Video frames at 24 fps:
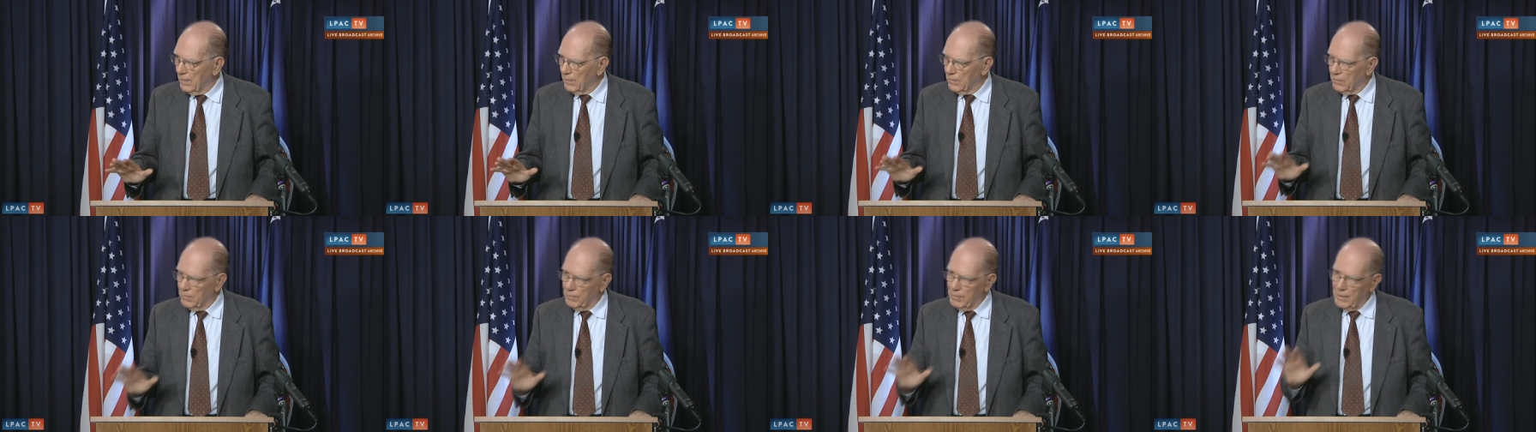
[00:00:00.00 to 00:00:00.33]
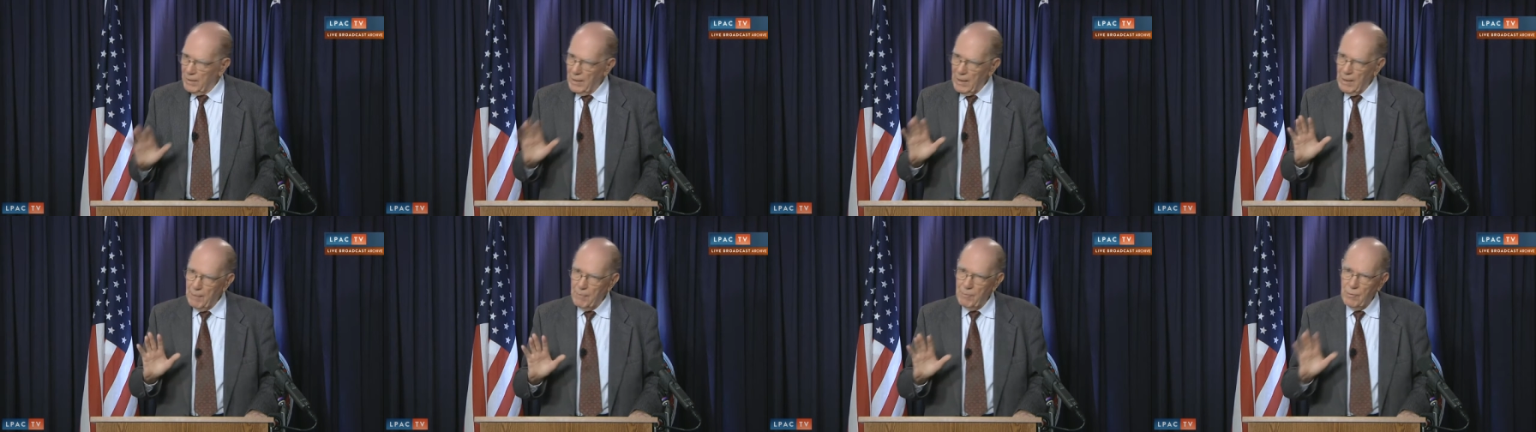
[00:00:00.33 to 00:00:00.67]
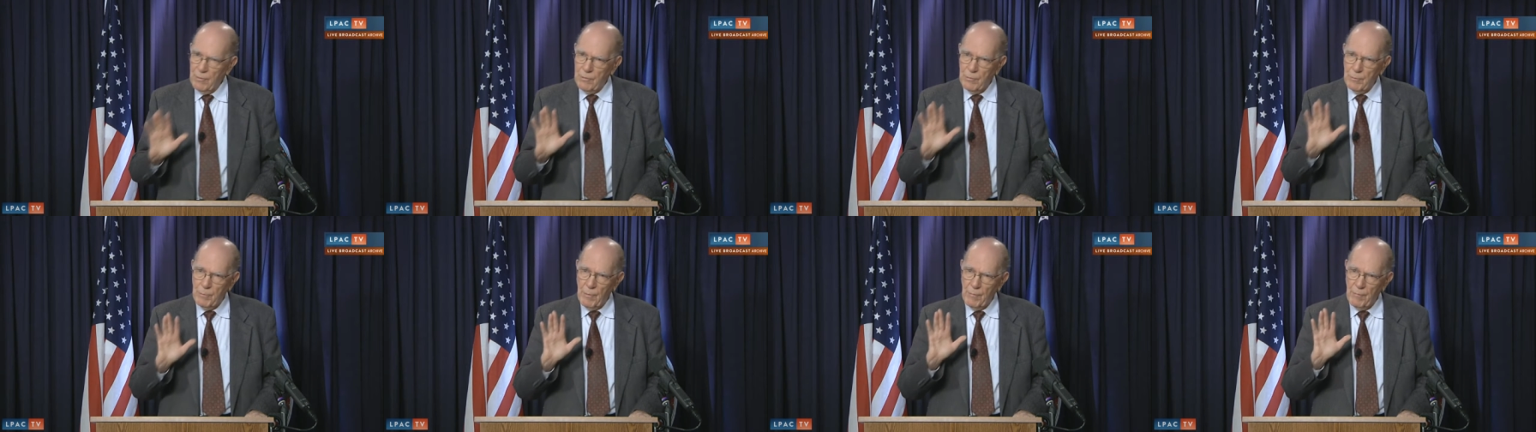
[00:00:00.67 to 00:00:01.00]
to be able
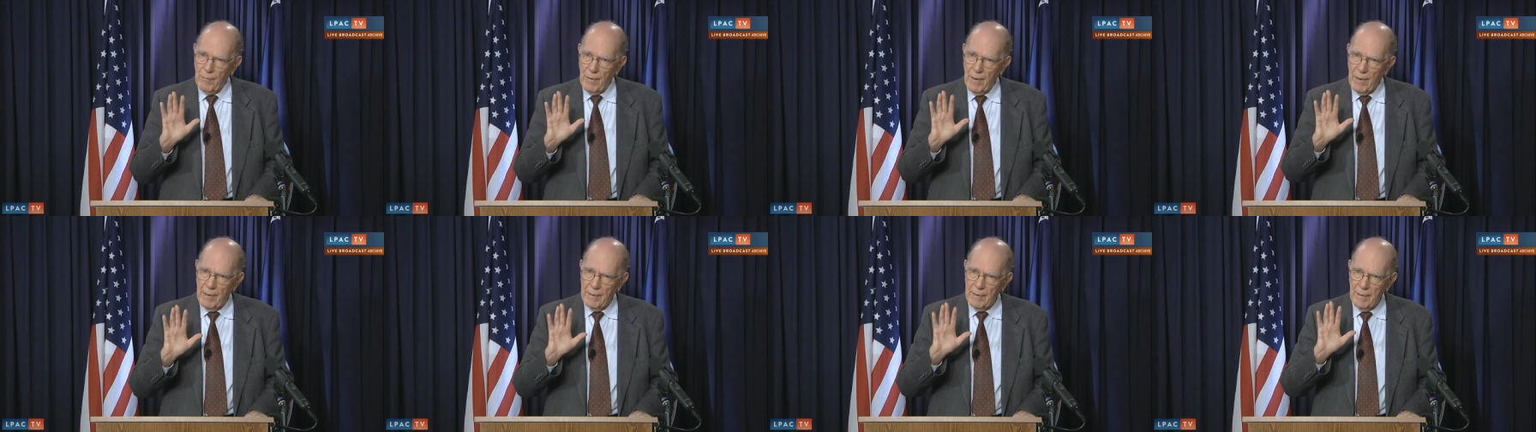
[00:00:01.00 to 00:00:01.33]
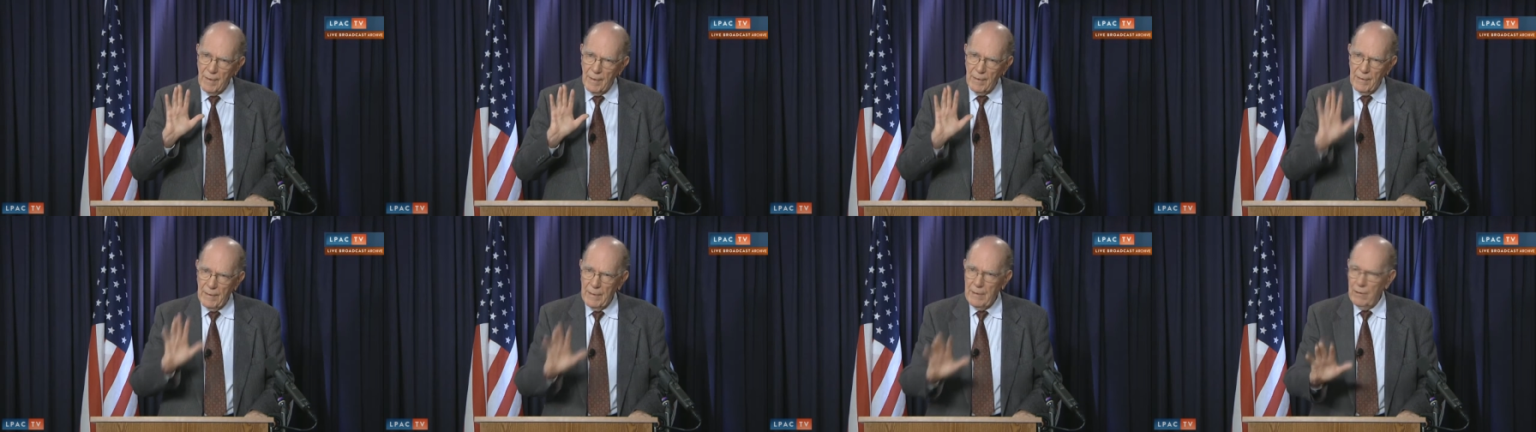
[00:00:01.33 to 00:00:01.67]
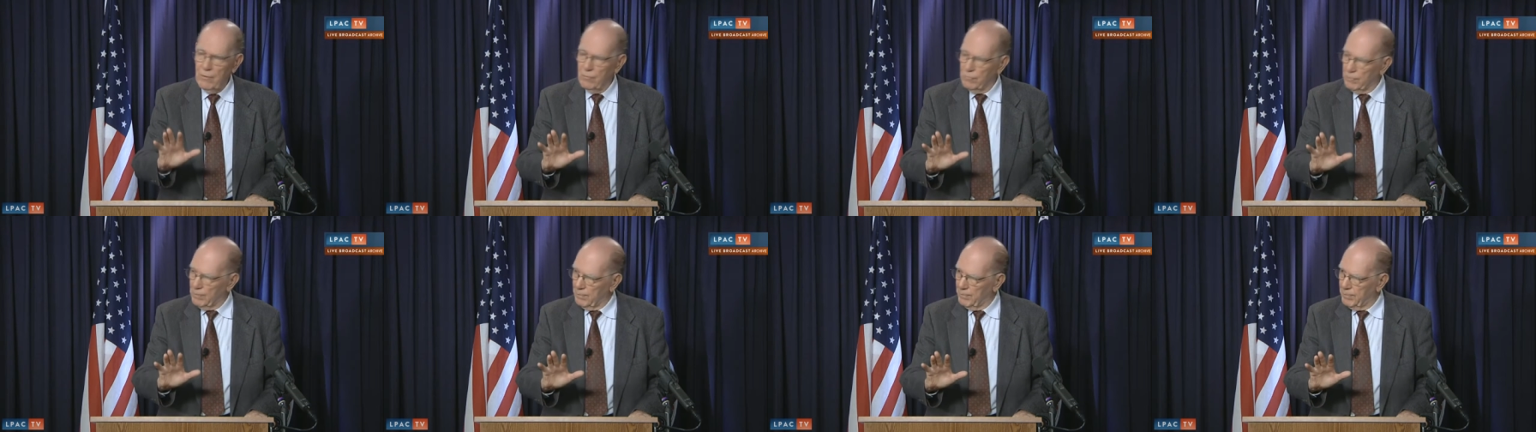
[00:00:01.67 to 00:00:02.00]
to provide a
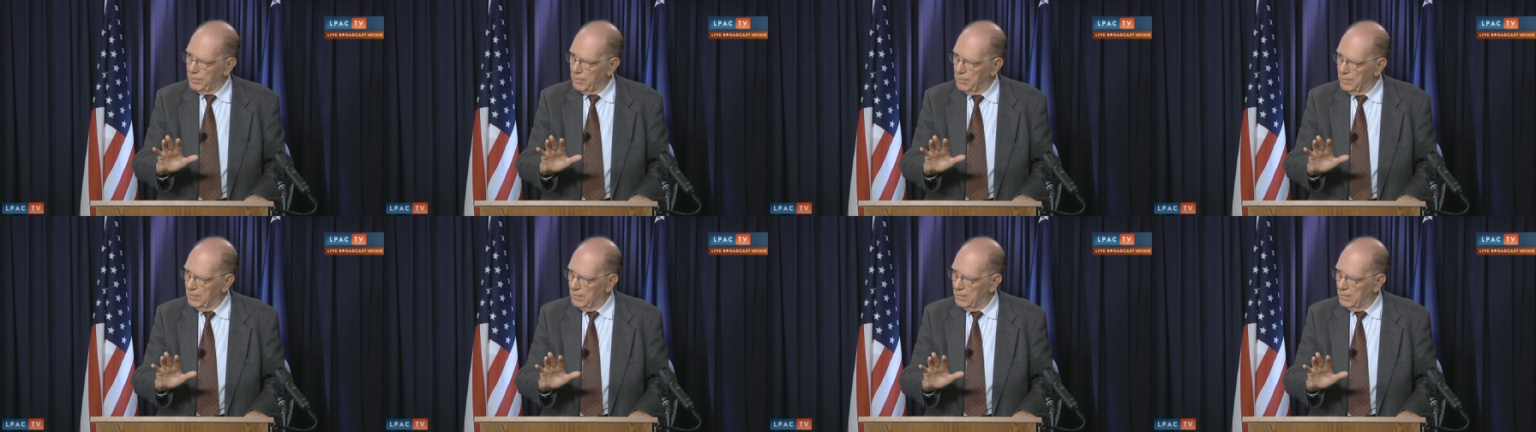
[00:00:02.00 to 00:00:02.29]
leadership.